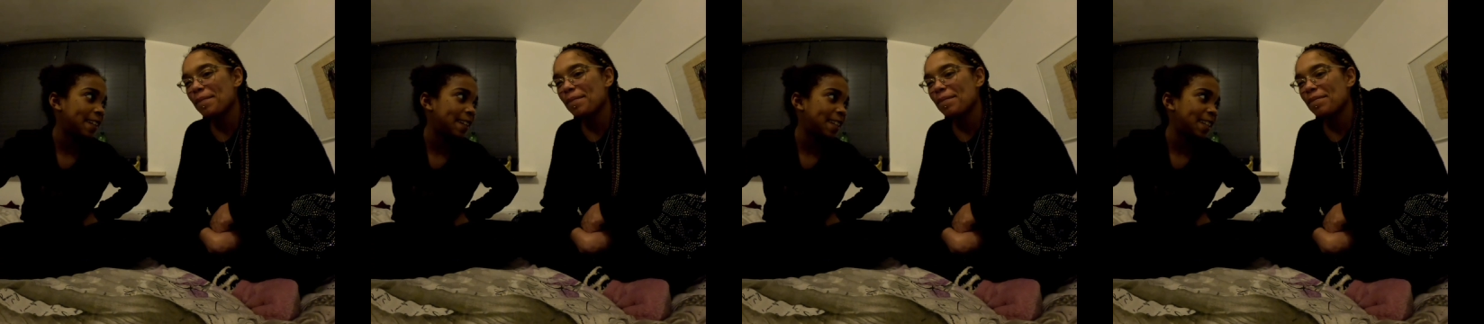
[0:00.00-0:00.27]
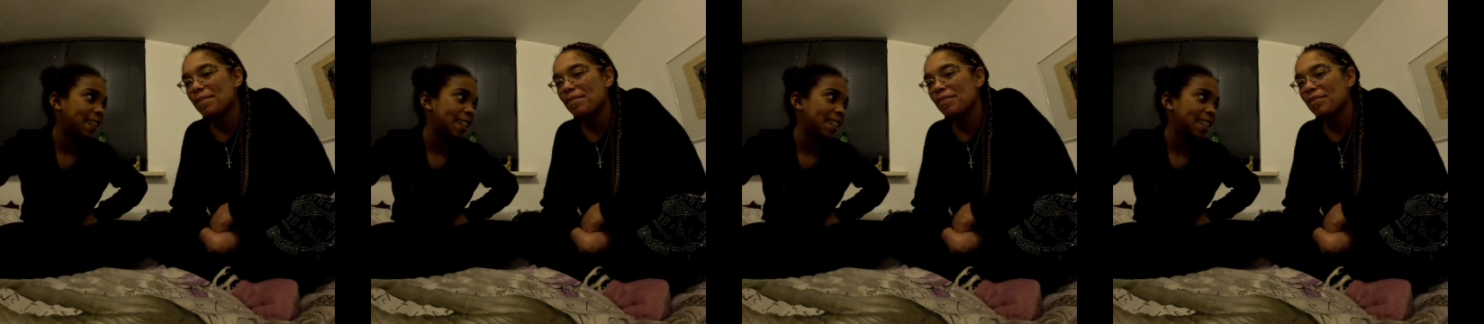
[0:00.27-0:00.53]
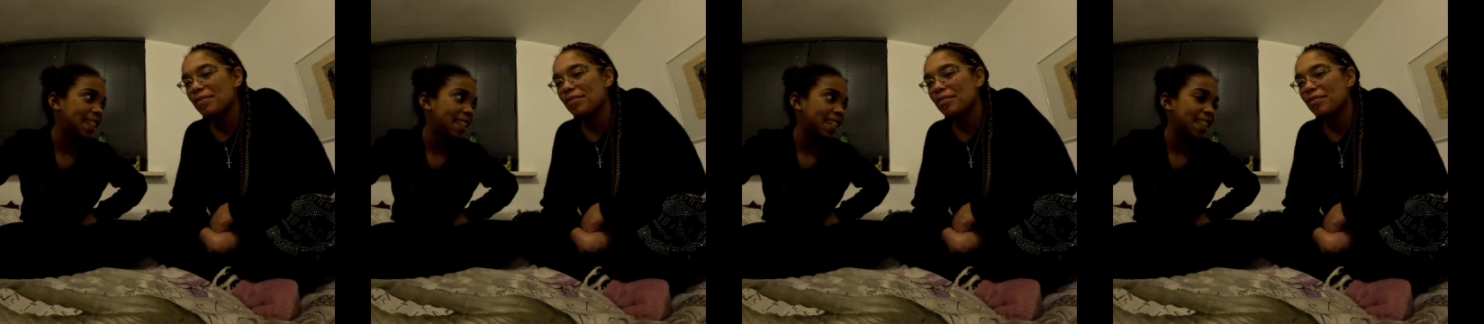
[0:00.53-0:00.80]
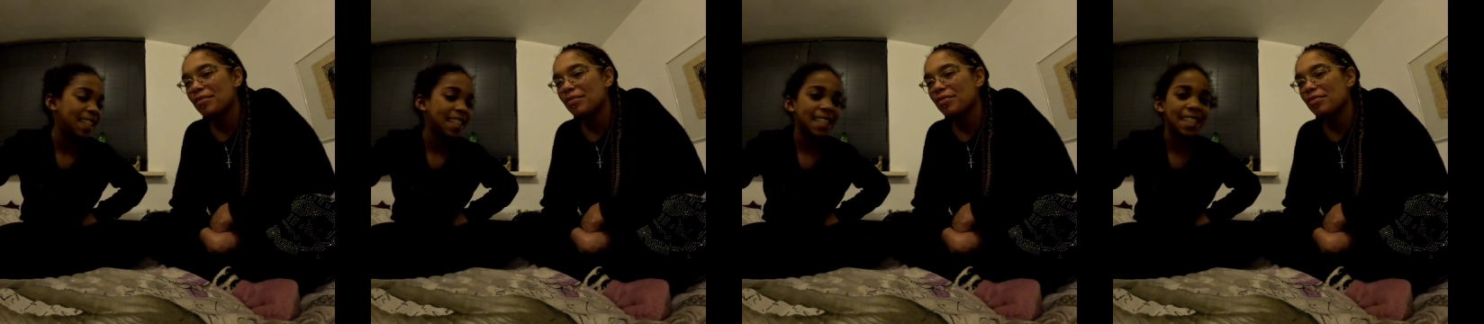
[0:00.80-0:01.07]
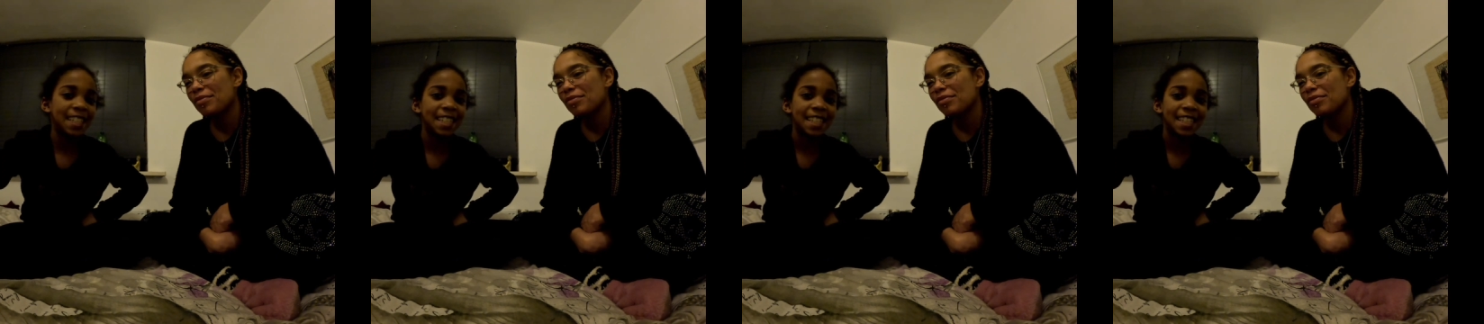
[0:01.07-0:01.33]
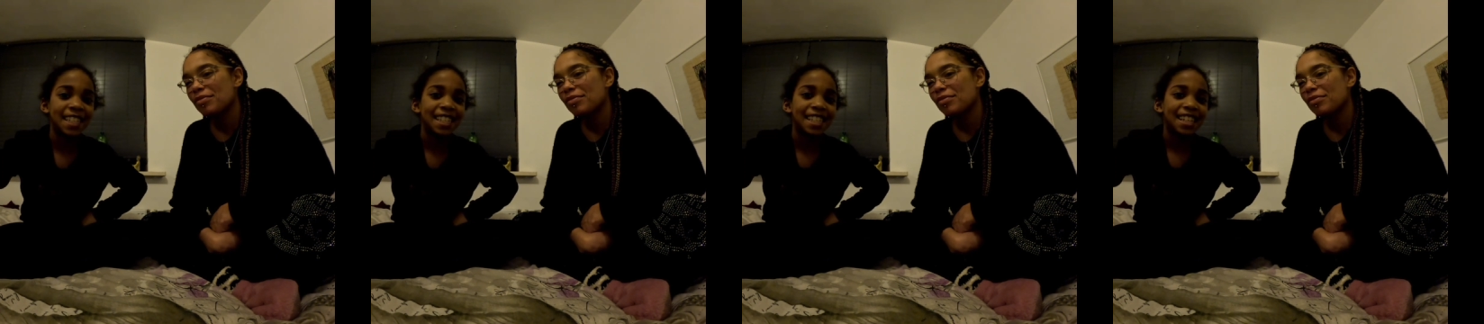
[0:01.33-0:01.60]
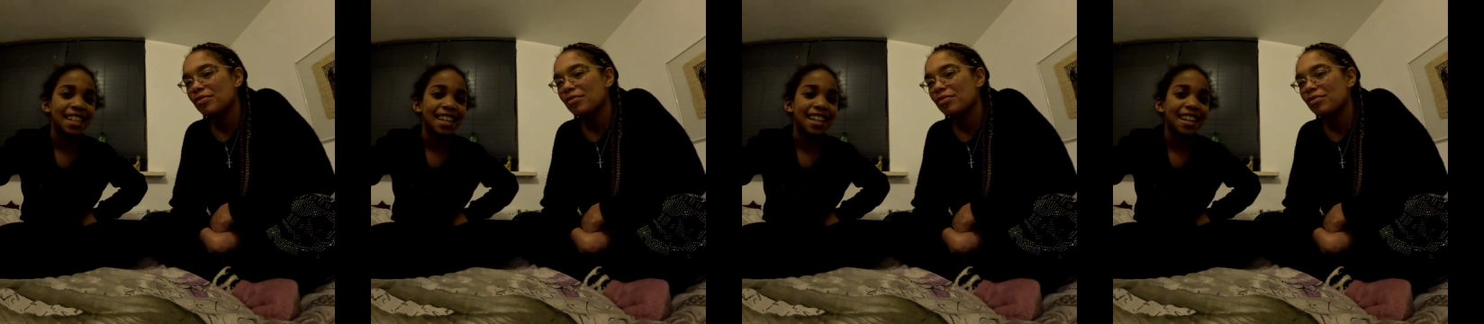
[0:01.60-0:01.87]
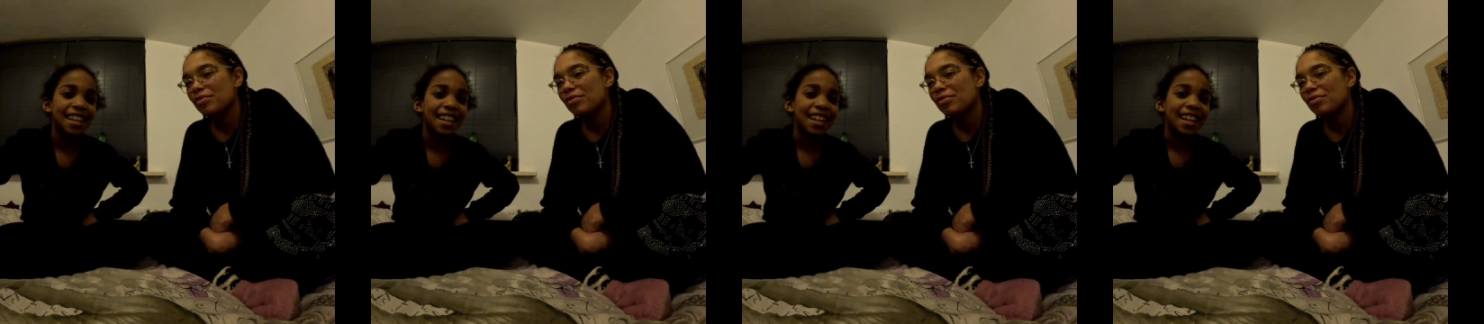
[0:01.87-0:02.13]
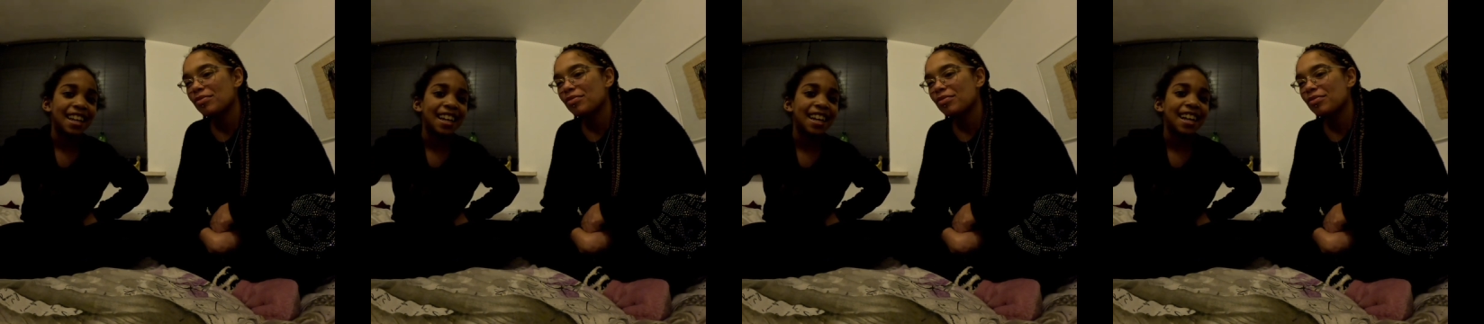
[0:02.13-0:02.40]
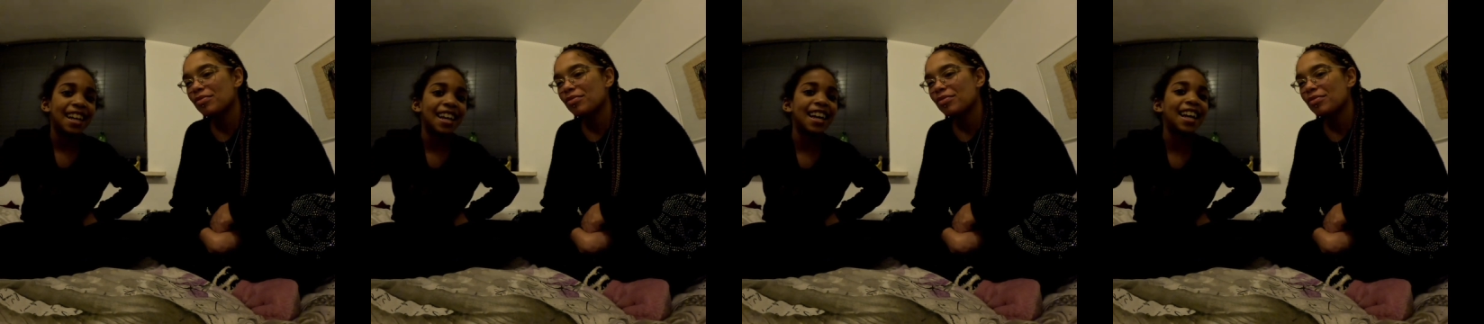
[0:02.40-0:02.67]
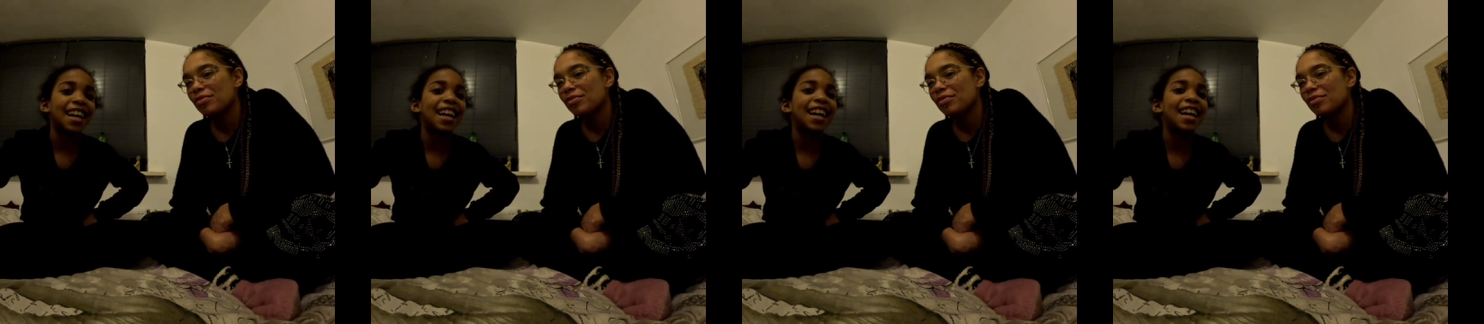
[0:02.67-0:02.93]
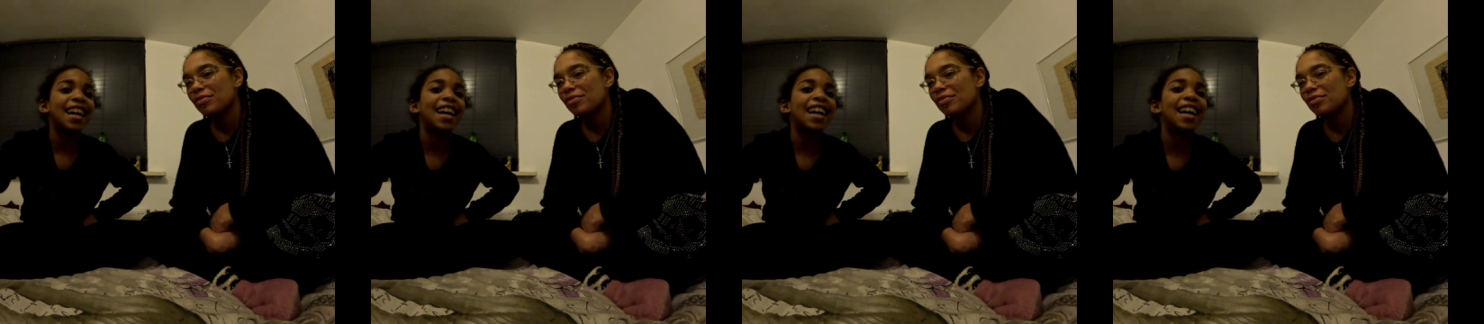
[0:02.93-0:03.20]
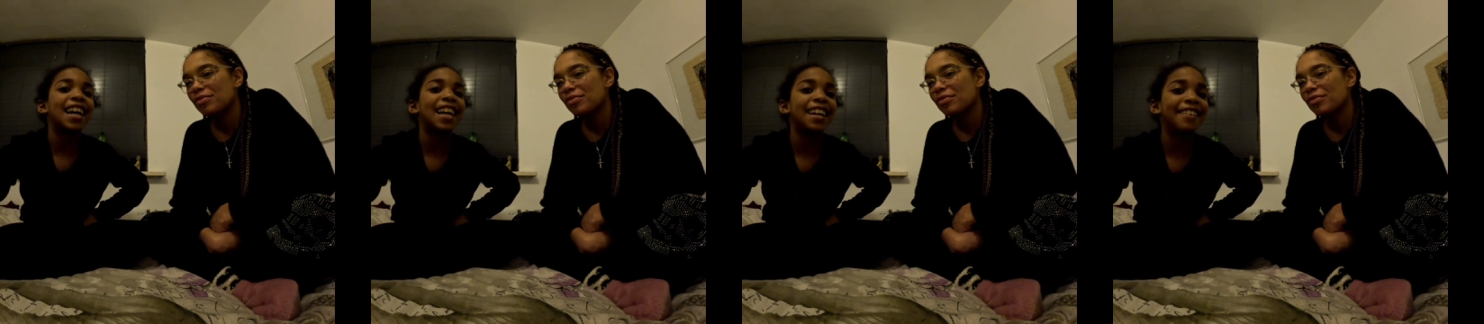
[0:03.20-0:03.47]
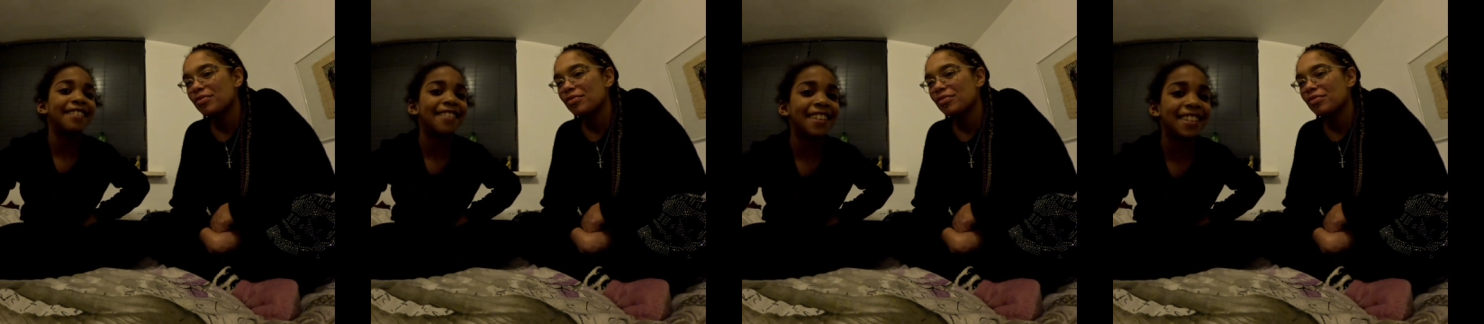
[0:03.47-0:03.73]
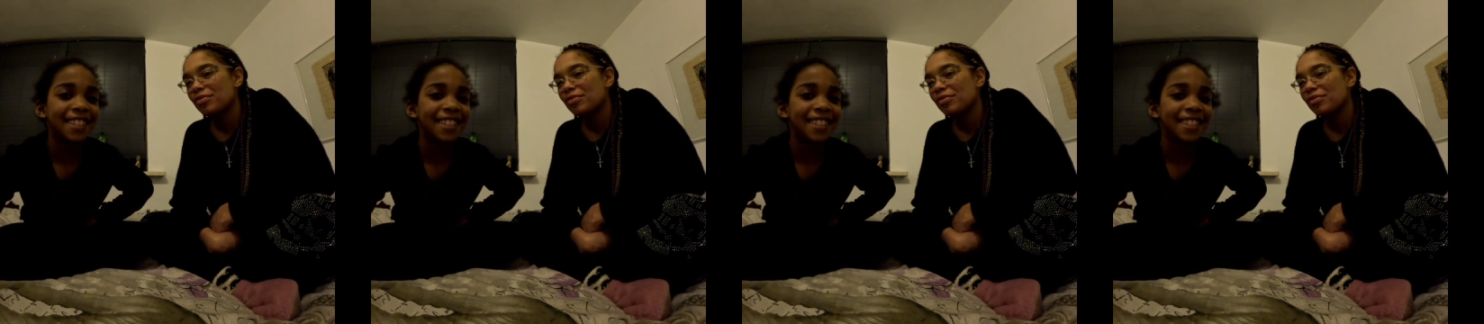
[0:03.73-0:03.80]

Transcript: (no one is talking)